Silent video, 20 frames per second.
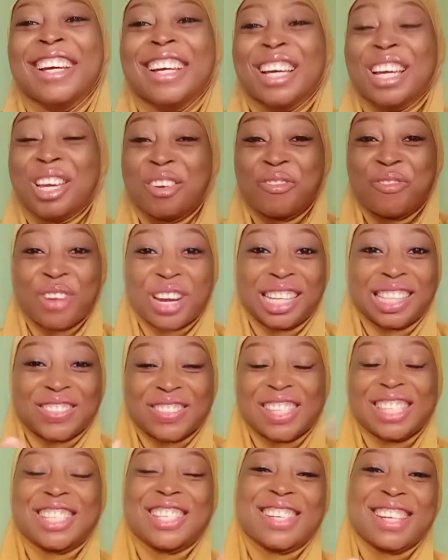It brings me
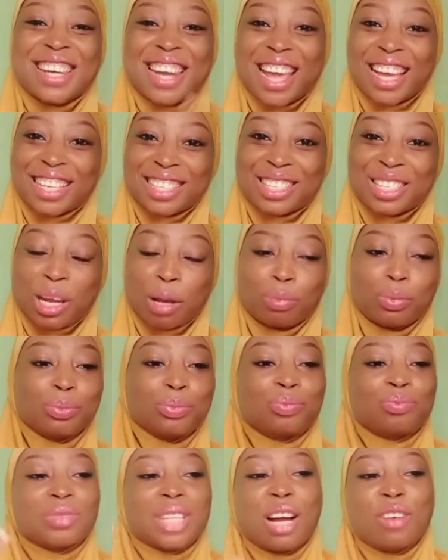to the next step.
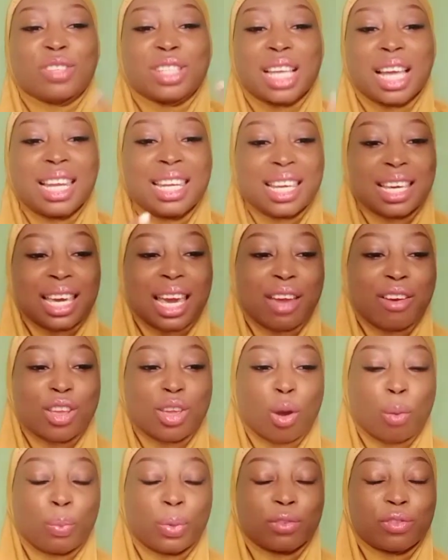After layering your
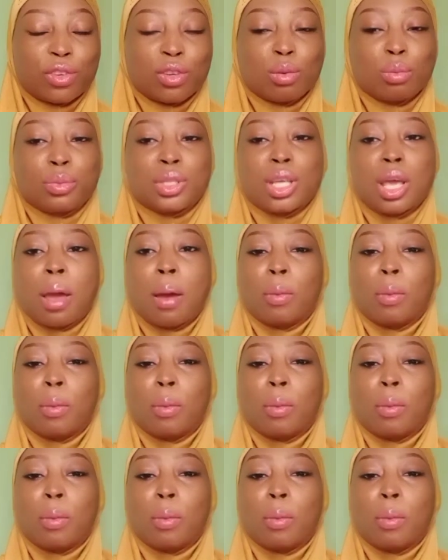perfumes,